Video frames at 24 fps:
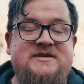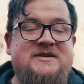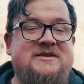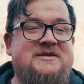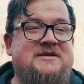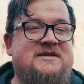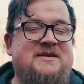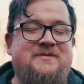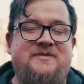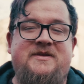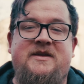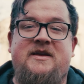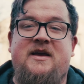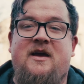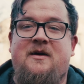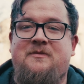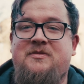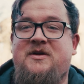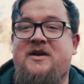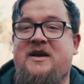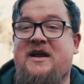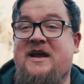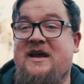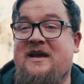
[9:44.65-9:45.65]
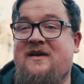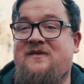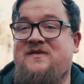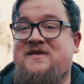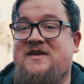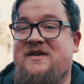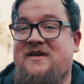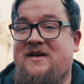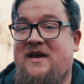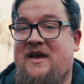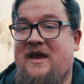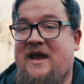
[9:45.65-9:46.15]
This is something I'm going
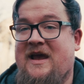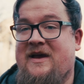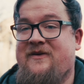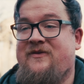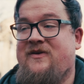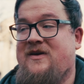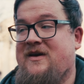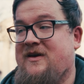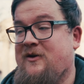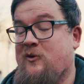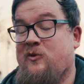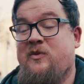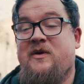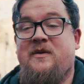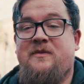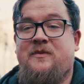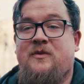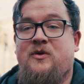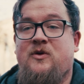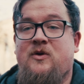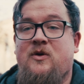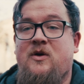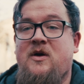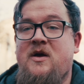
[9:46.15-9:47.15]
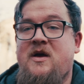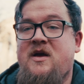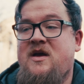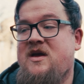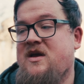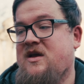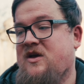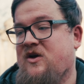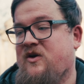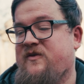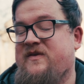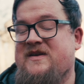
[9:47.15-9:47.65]
to have a little bit more
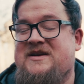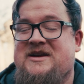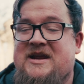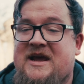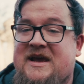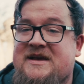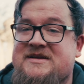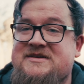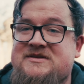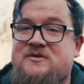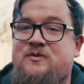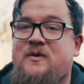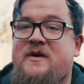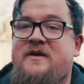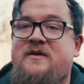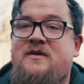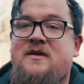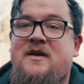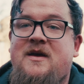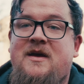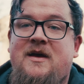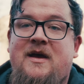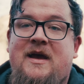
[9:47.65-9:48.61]
of a test with,